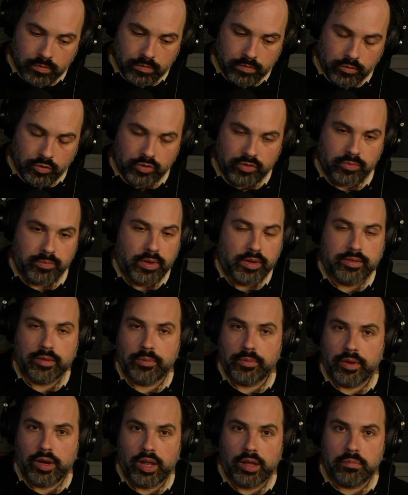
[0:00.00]
Just make
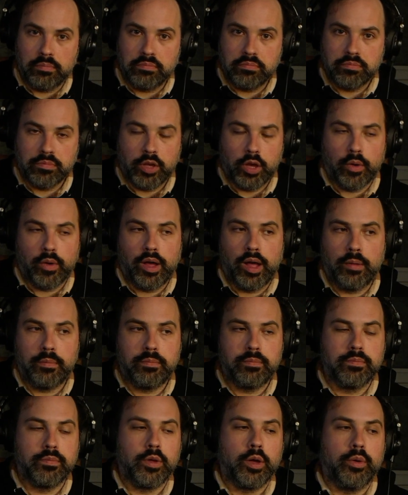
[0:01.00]
something up. Go up,
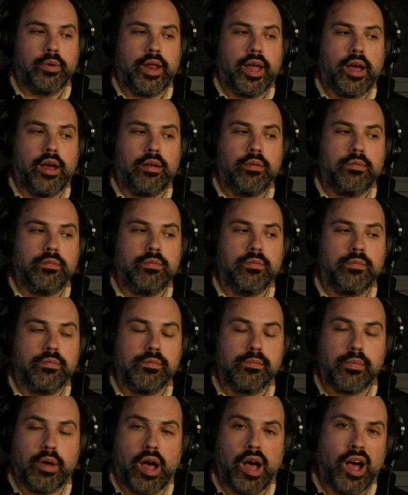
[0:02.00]
go
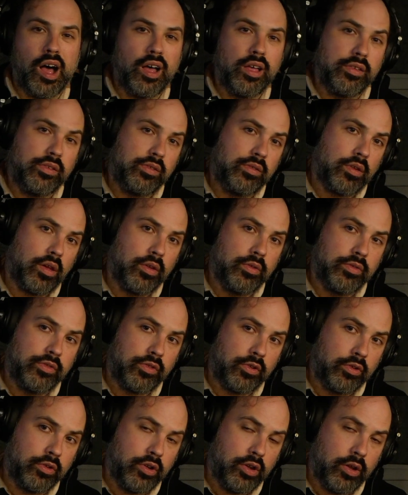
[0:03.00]
down, pause on
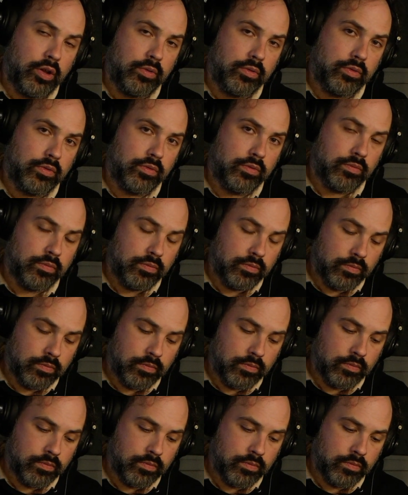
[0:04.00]
certain notes.
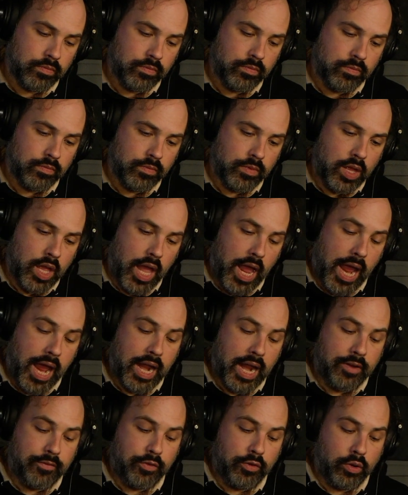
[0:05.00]

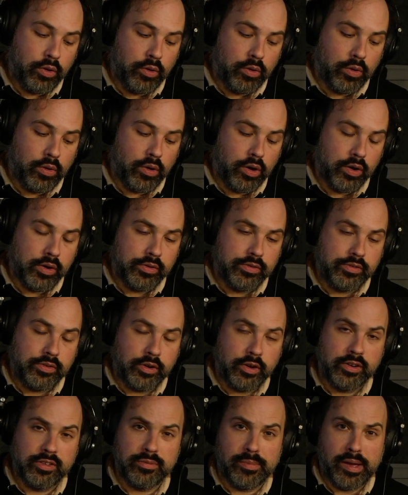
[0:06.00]
And if you are
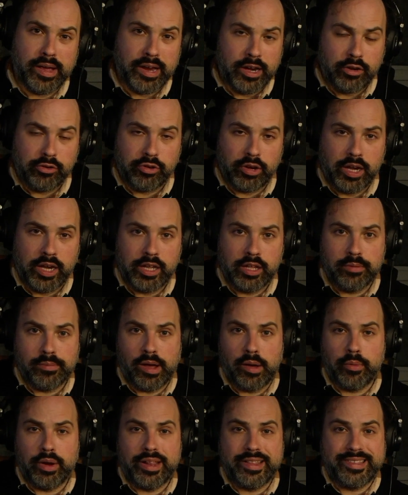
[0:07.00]
serious about ear training, you
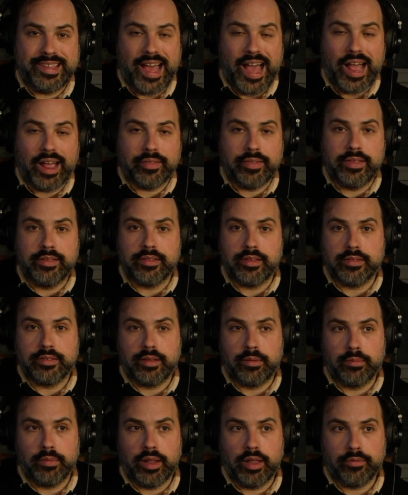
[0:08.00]
might want to tag these at
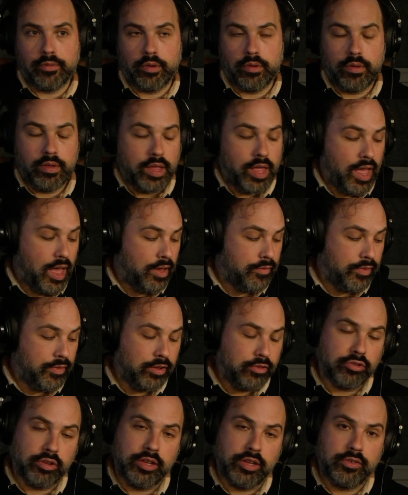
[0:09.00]
some level
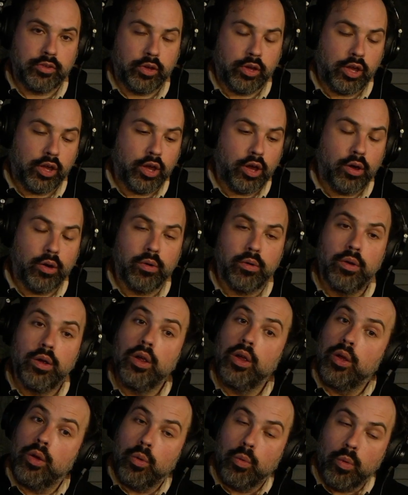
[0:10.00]
eventually. So you could go
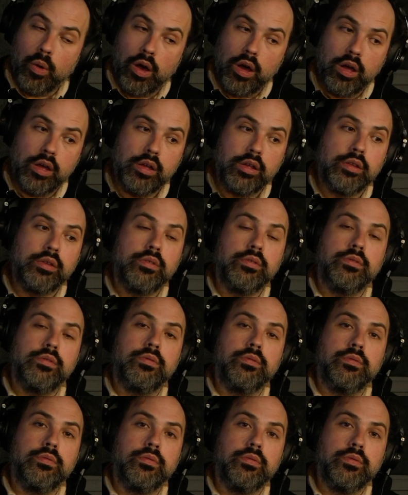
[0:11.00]

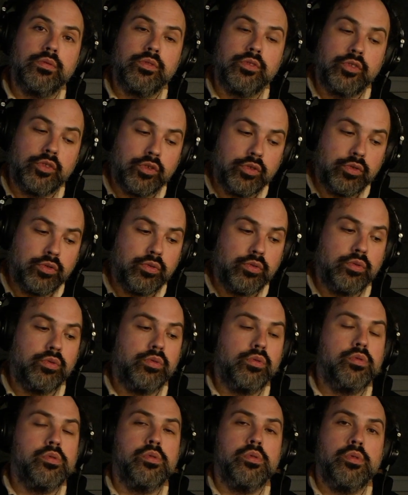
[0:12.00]
1,
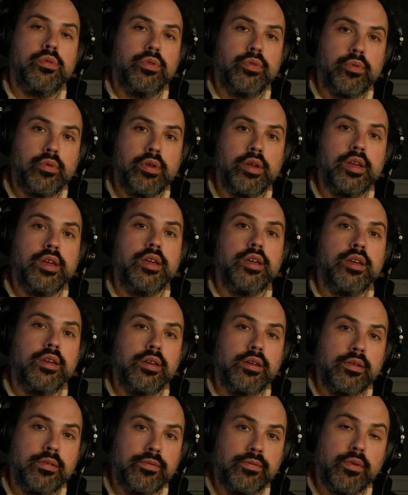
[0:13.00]
2,
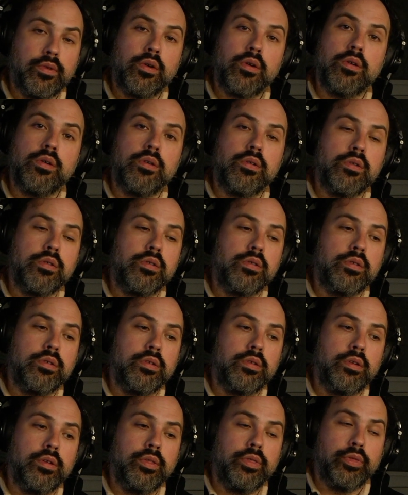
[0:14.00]
3,
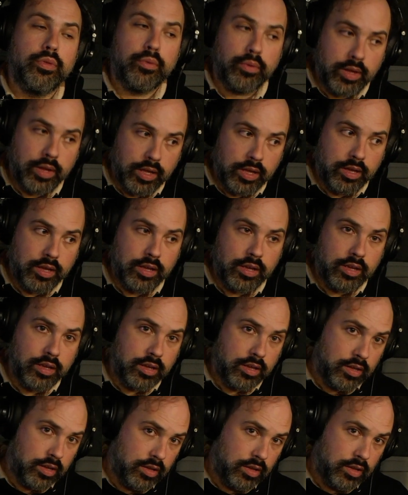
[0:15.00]
4, 3,